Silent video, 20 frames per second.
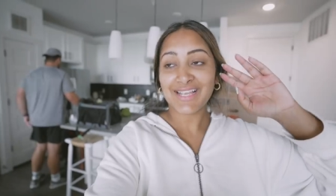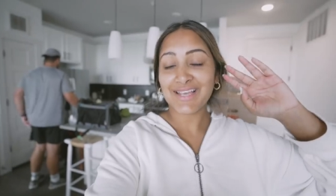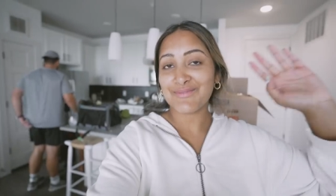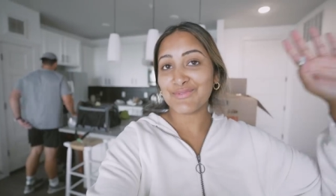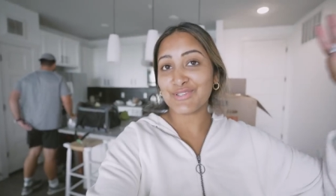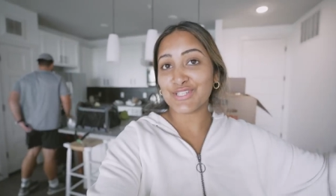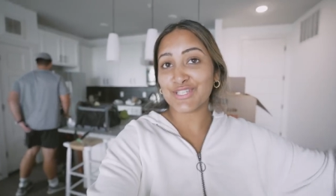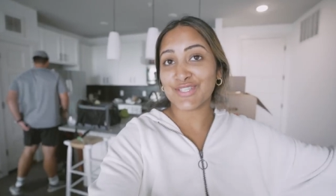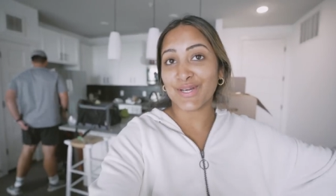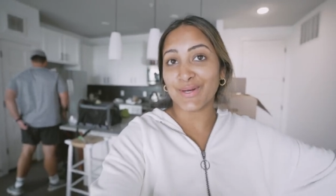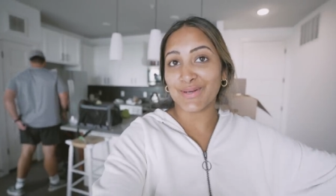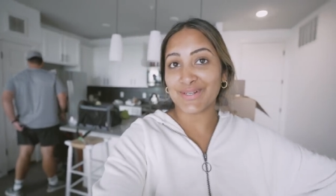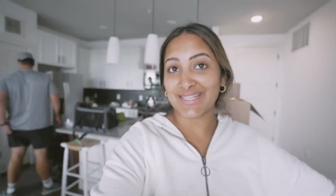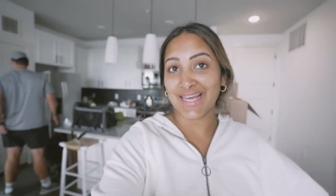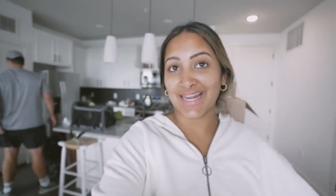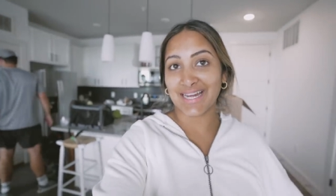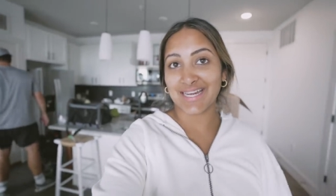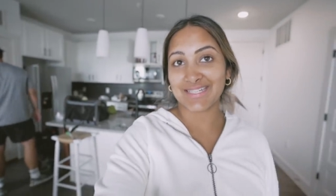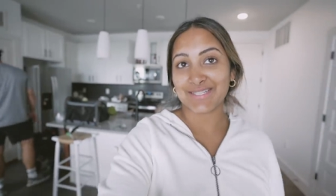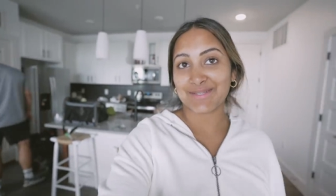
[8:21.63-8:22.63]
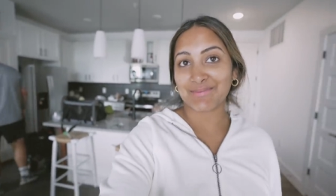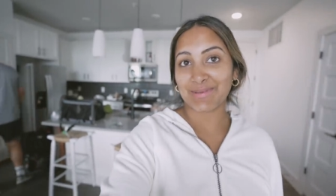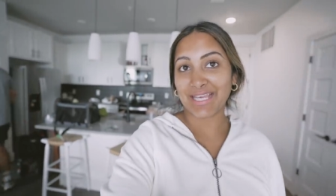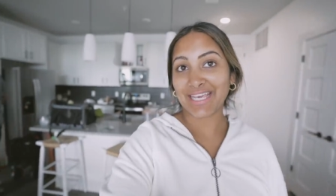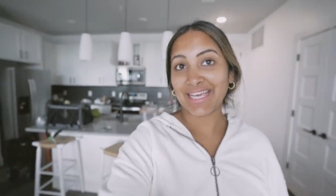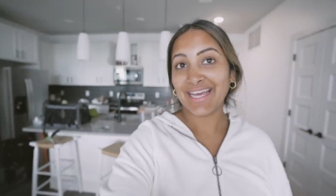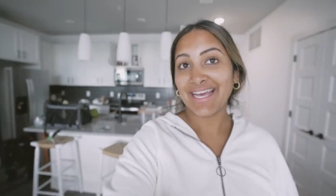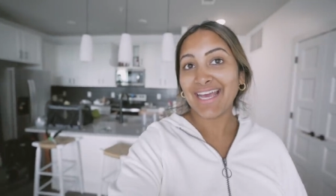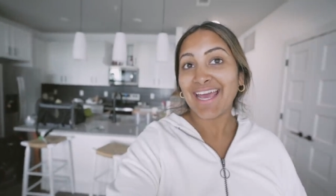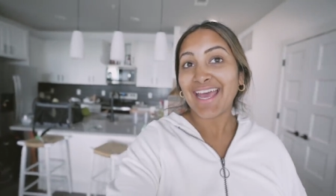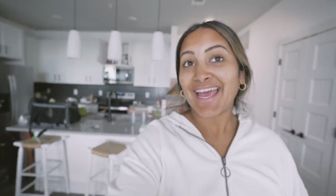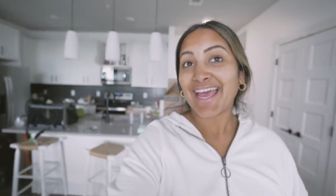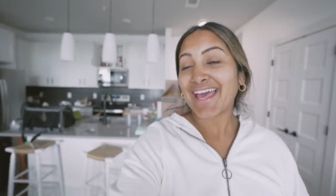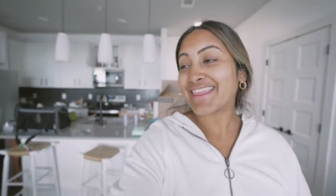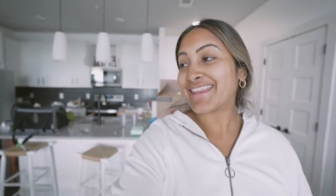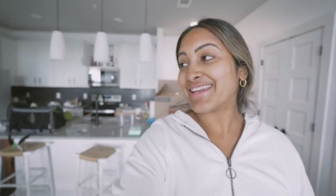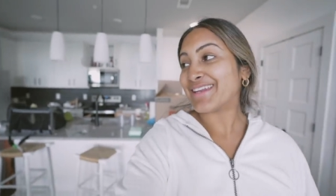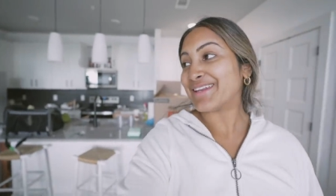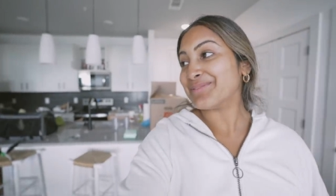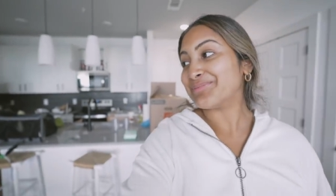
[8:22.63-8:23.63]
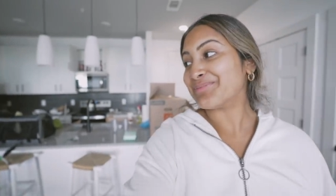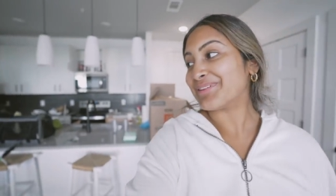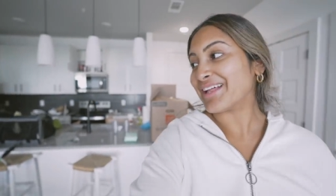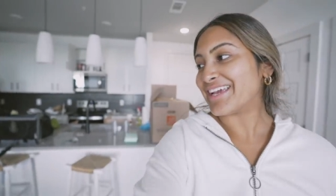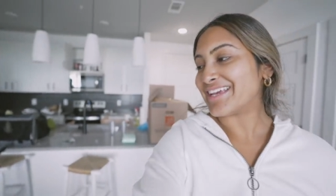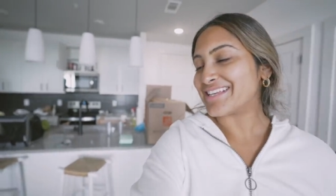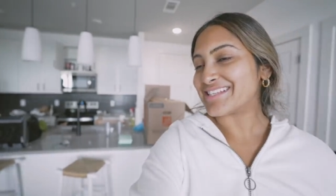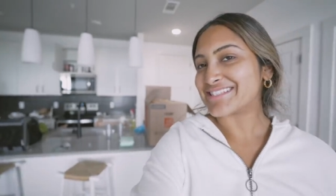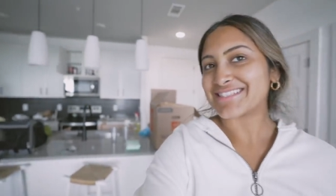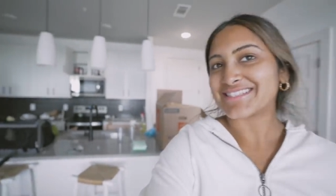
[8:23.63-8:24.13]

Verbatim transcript: i'm just so excited to be in the new place